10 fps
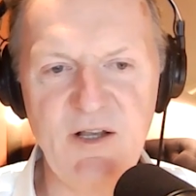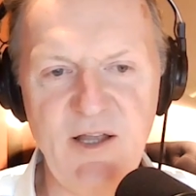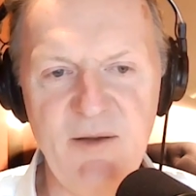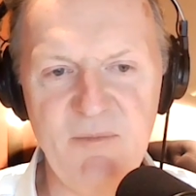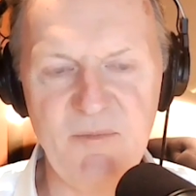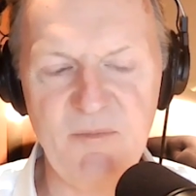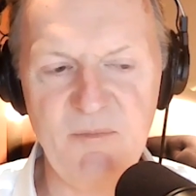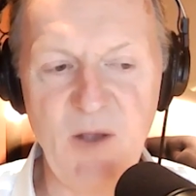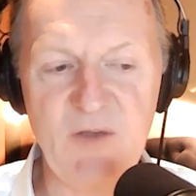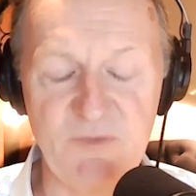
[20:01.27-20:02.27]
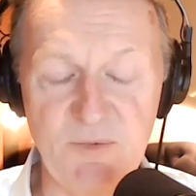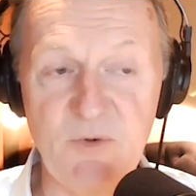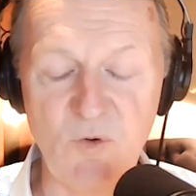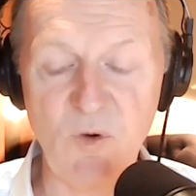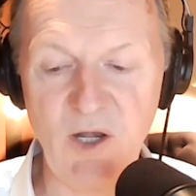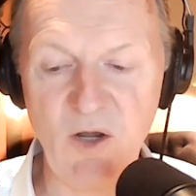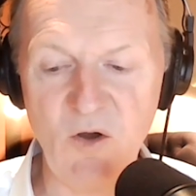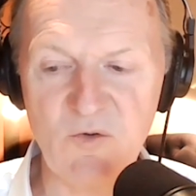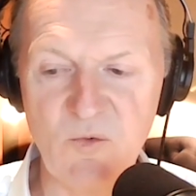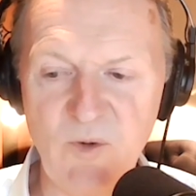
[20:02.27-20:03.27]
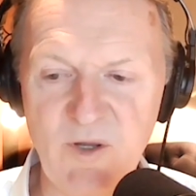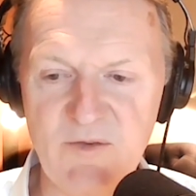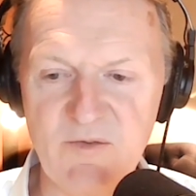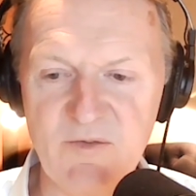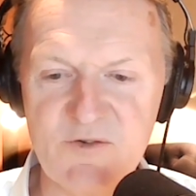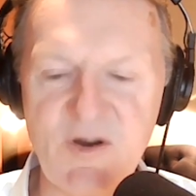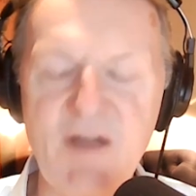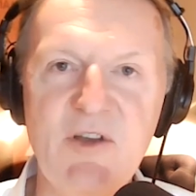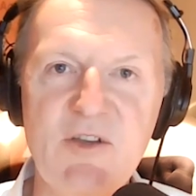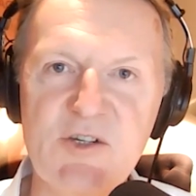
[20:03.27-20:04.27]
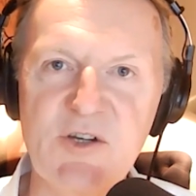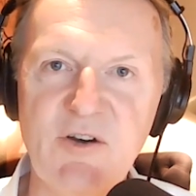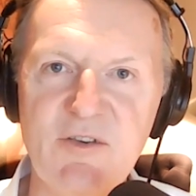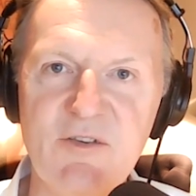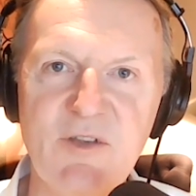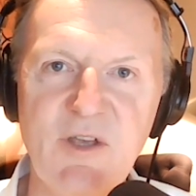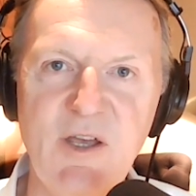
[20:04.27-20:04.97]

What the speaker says: and personal experience quite a lot with travel insurance.